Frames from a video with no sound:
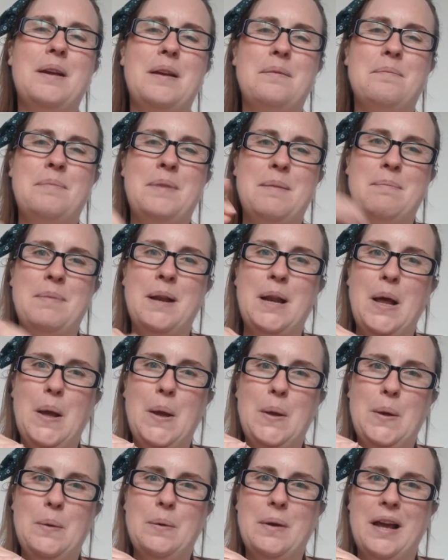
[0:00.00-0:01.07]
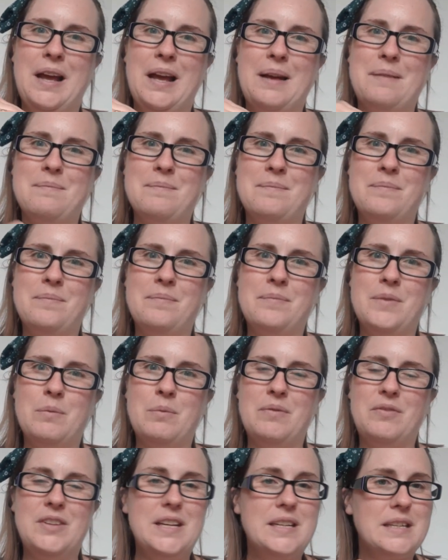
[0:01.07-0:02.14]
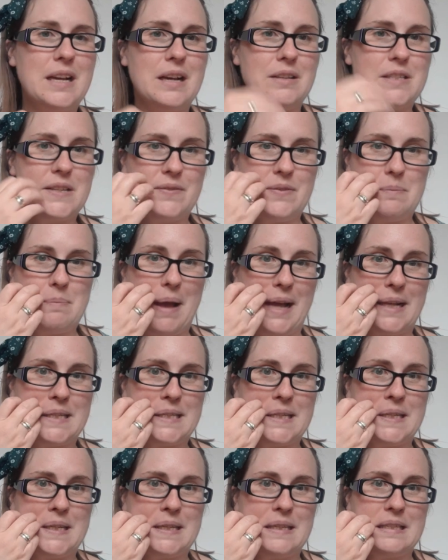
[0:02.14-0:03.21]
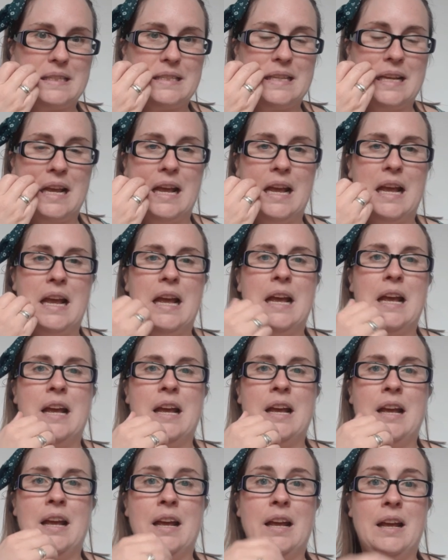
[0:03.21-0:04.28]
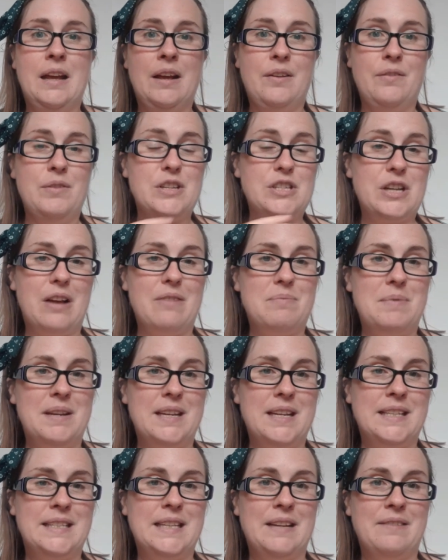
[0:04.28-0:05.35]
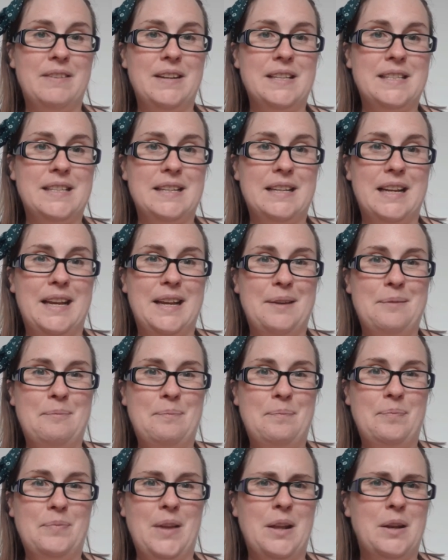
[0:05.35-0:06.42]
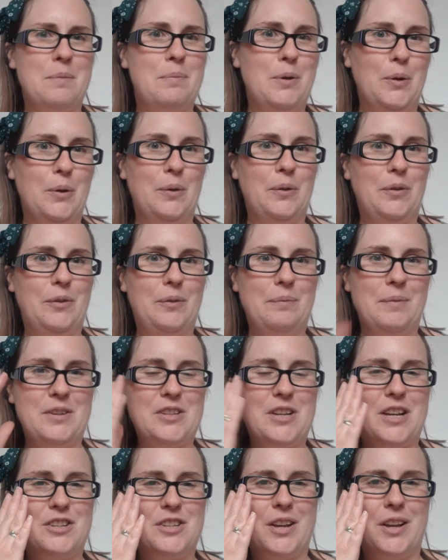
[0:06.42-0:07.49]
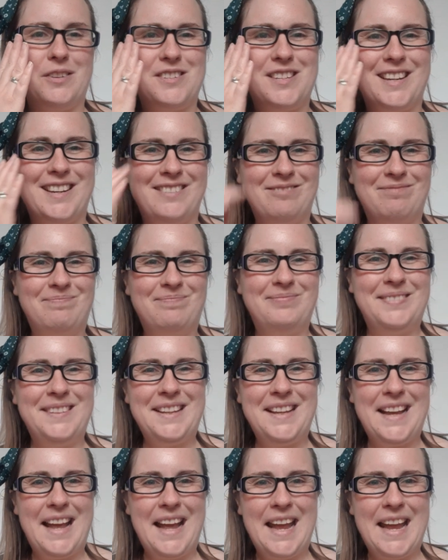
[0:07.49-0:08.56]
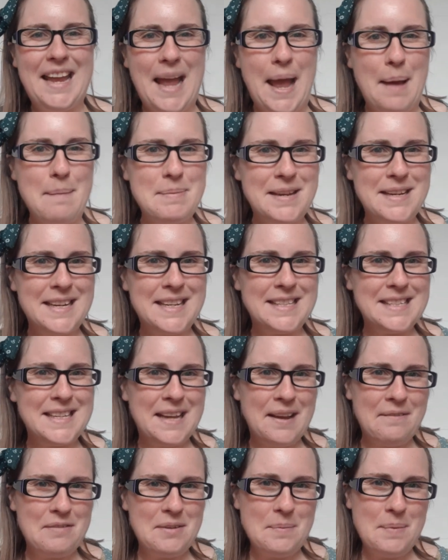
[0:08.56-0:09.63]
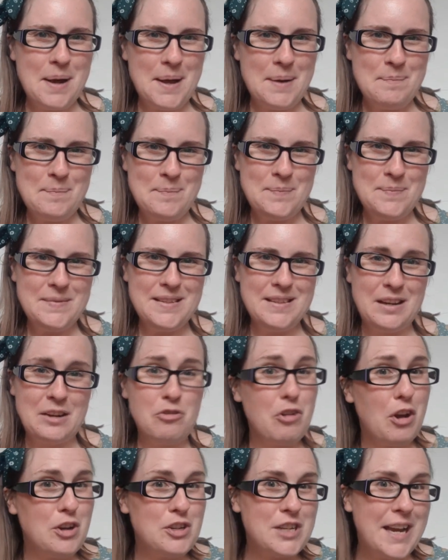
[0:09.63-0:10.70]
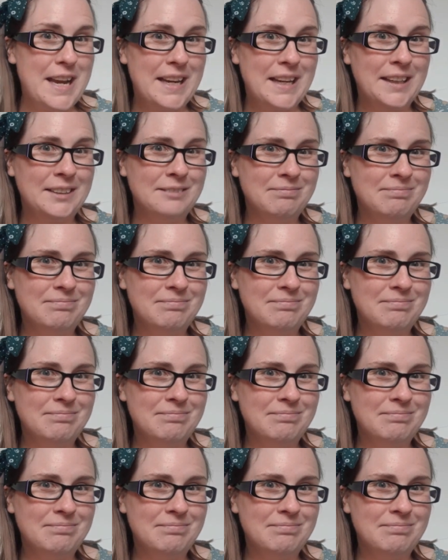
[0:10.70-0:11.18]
bit below with details of the patterns which I've been knitting recently and the books which I showed you. Okay, happy knitting everyone and crocheting.